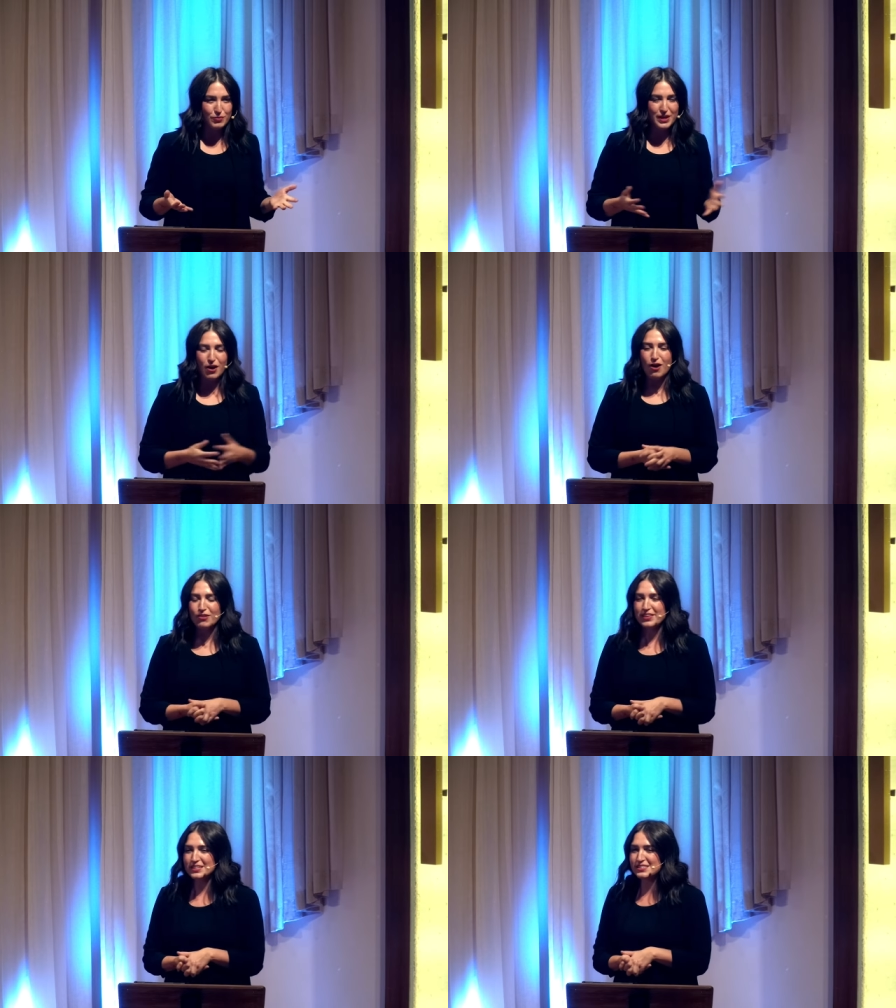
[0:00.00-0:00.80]
We
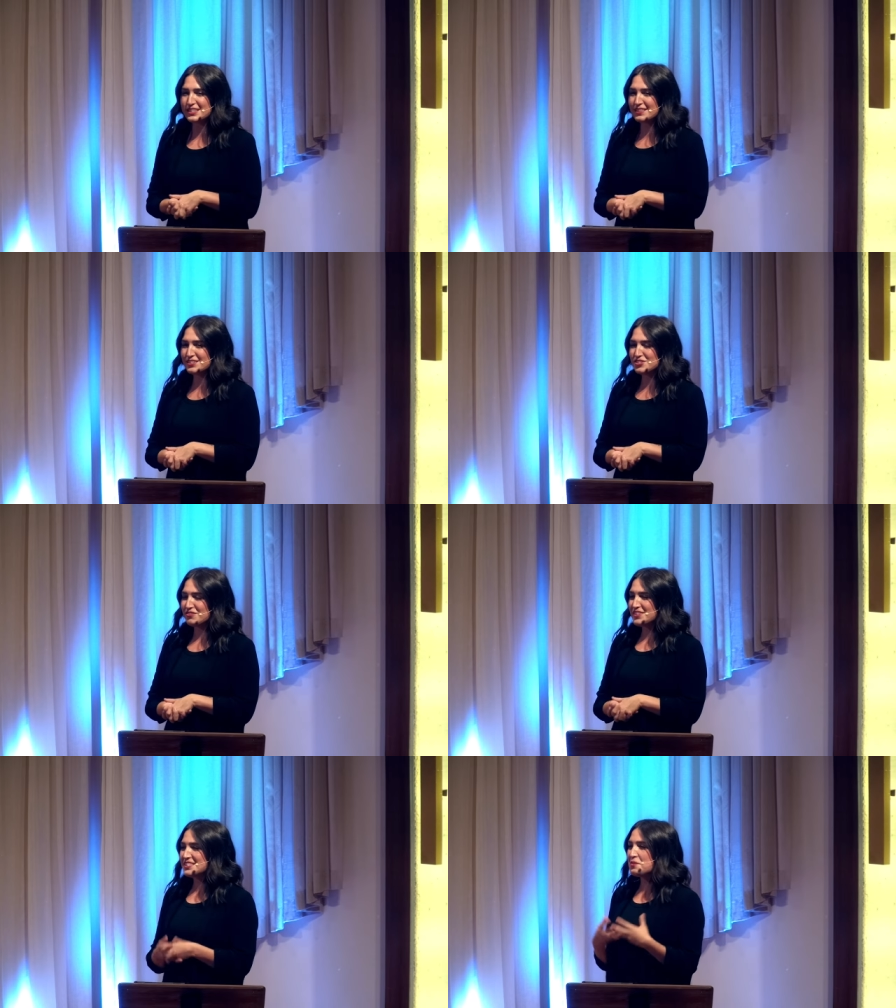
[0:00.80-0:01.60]
call this in the
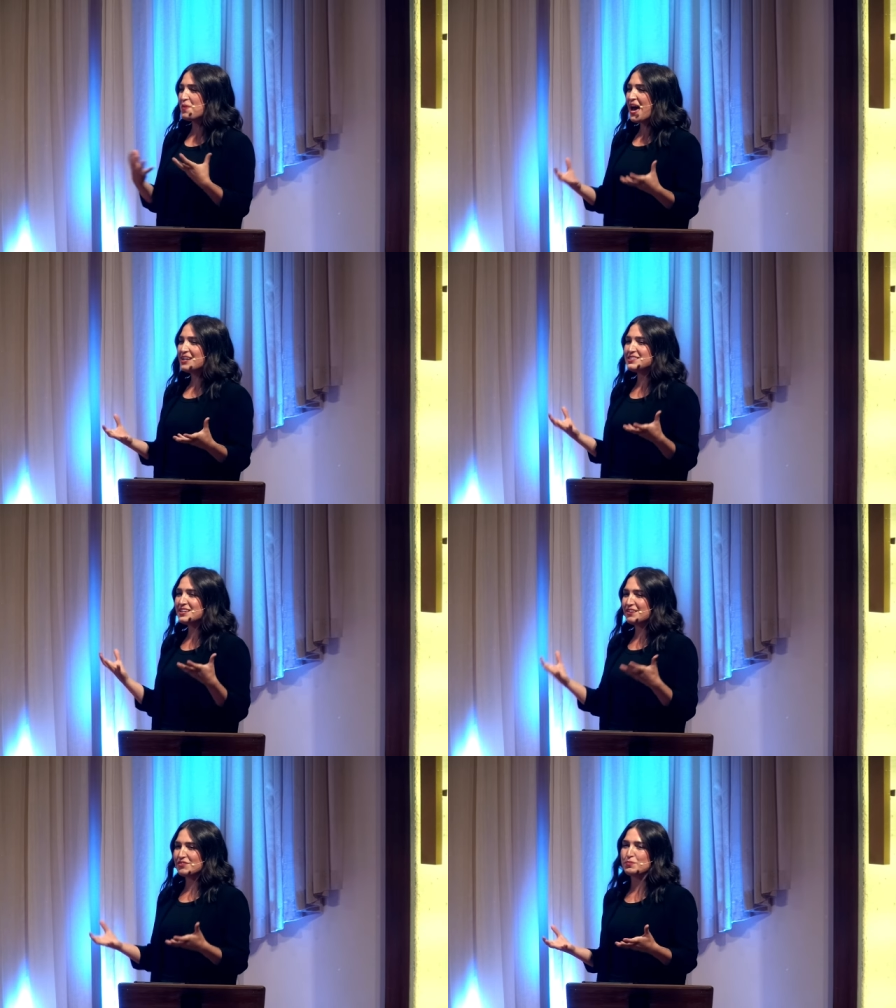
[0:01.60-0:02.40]
service the
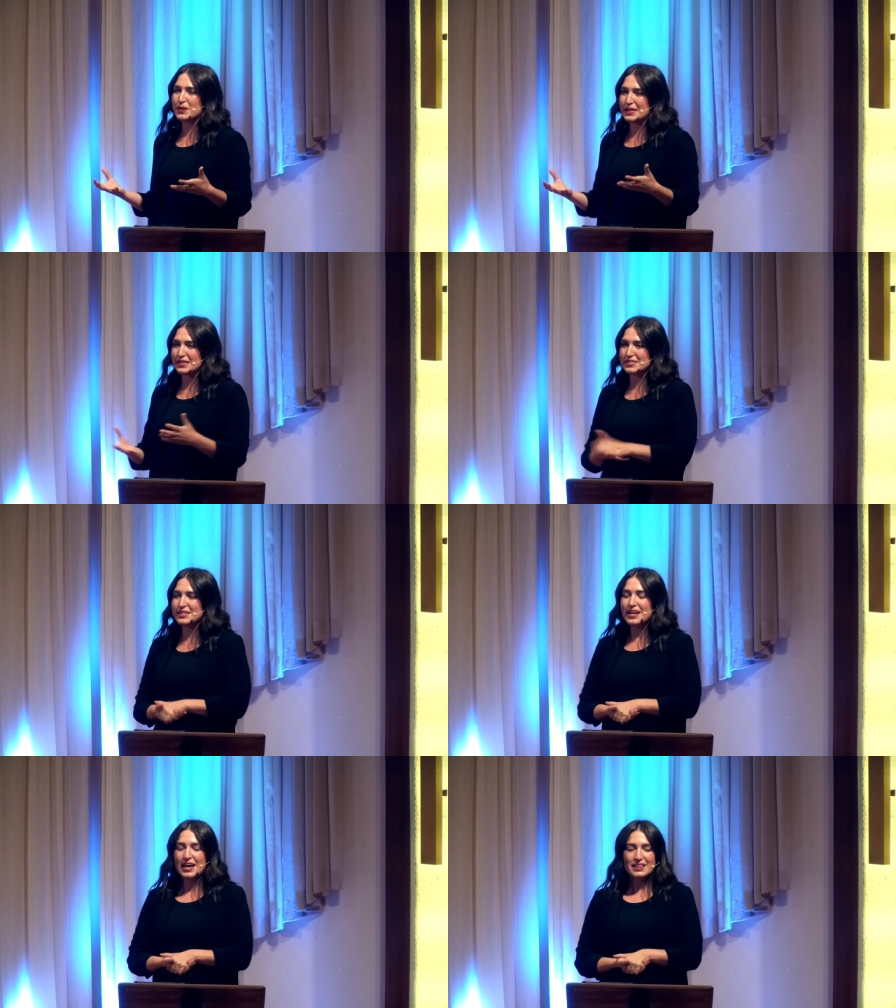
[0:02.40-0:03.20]
passing of the peace.
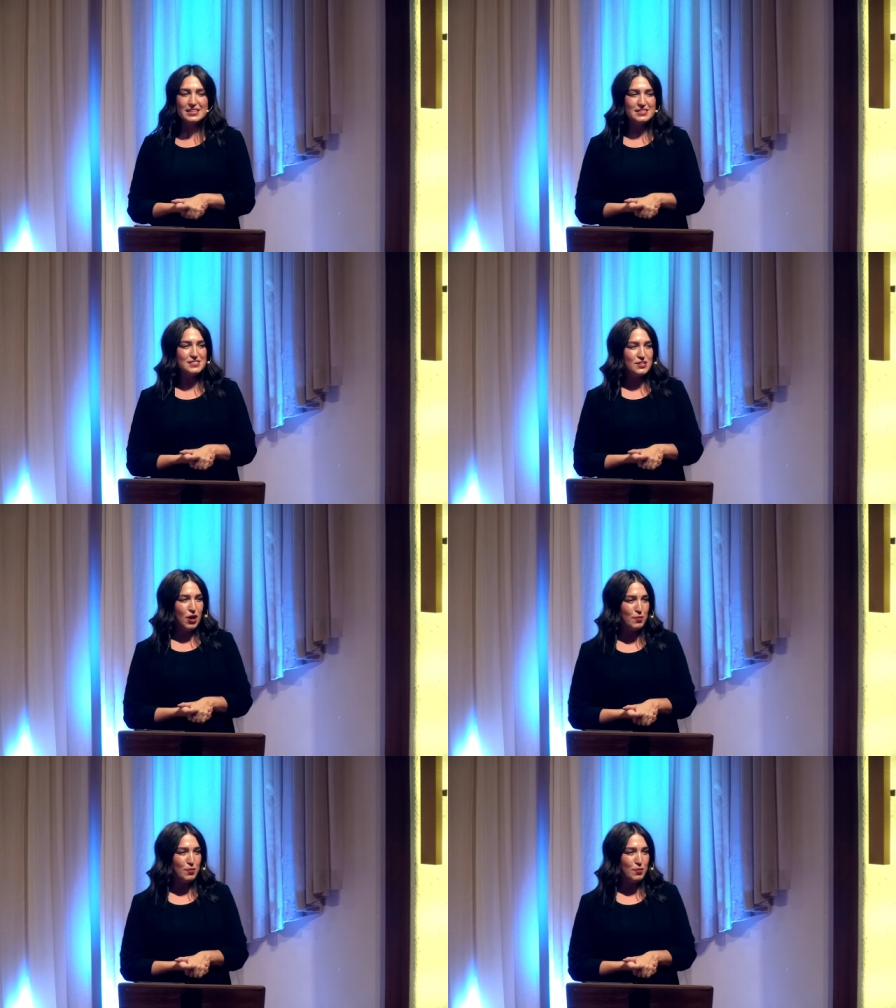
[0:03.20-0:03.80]
And this is an